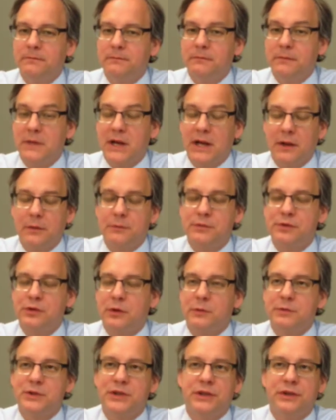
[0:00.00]

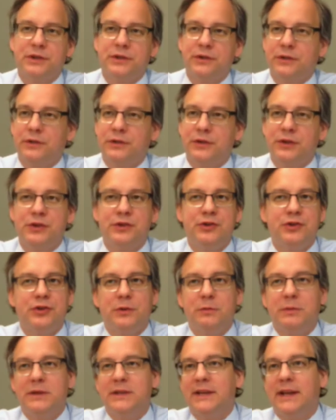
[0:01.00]
malabsorption, you
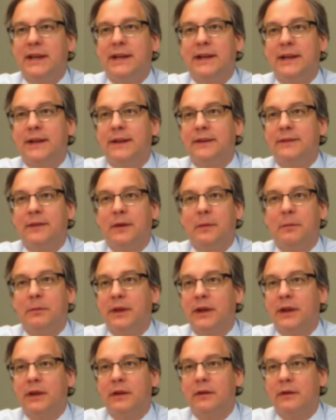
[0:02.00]
should be taking
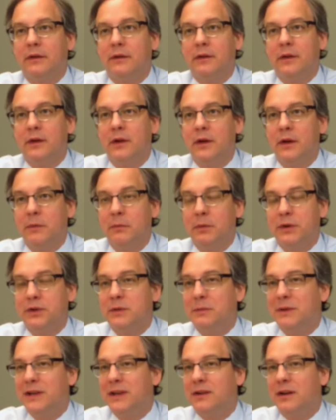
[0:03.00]
something. But
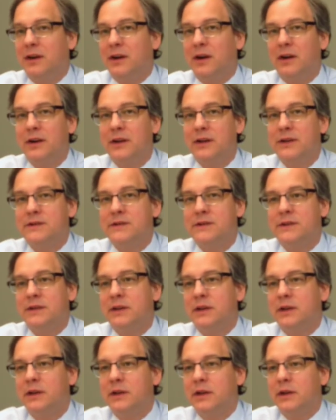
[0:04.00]
to be honest,
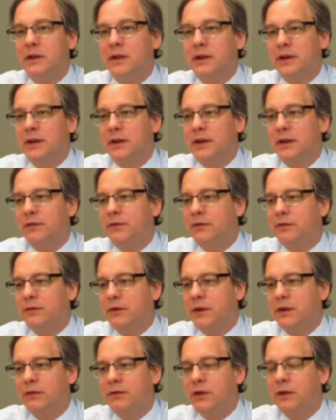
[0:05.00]

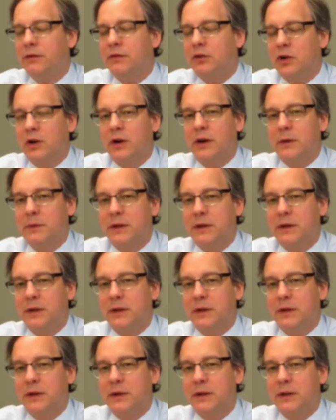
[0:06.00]
if you have chronic